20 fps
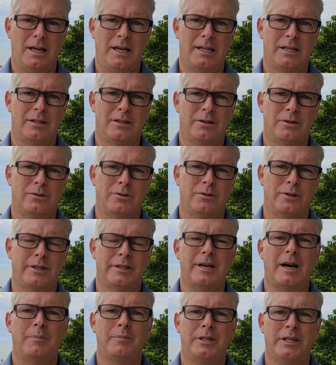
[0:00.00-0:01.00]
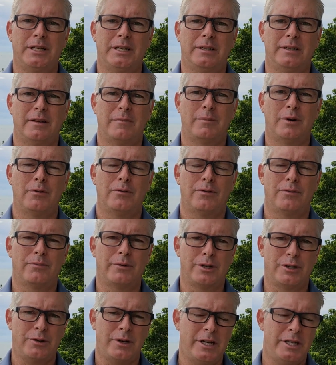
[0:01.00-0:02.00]
into the top 10. They both
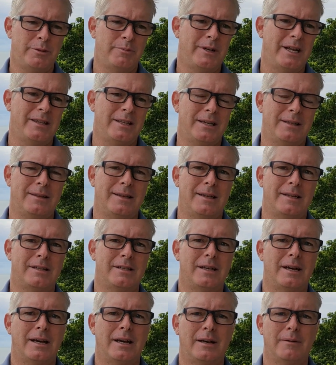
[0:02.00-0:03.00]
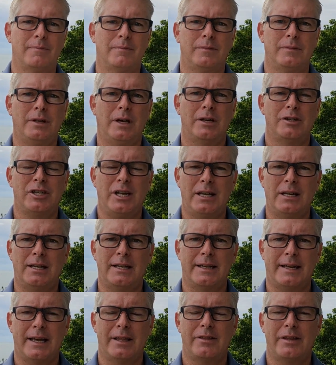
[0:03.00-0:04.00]
retraced, but I think that
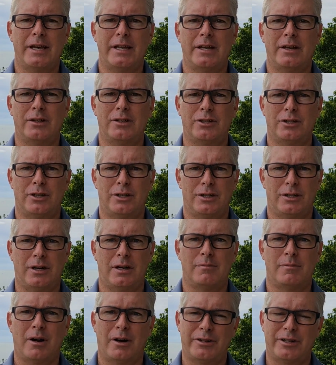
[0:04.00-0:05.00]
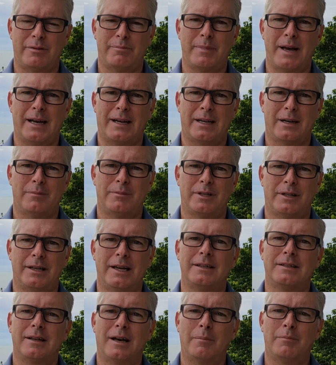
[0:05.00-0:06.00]
Chainlink and Theta should start marching back up to
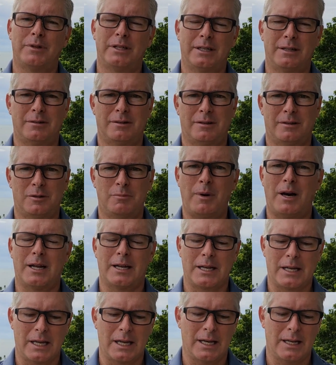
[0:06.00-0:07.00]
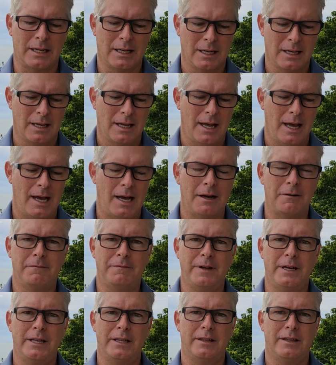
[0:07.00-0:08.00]
that top 10 spot again. I
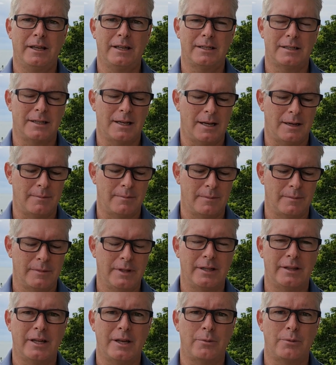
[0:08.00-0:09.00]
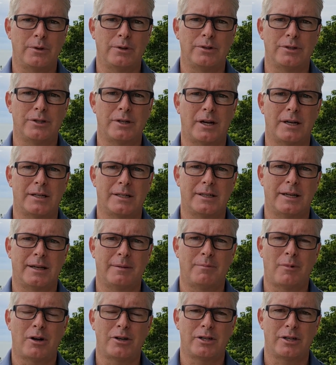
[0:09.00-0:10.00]
have faith that they will start
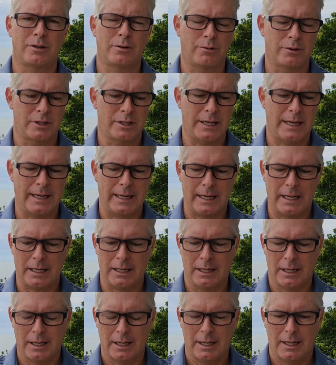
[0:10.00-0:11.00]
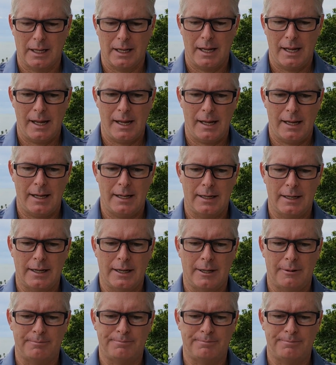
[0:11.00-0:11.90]
marching towards that again. And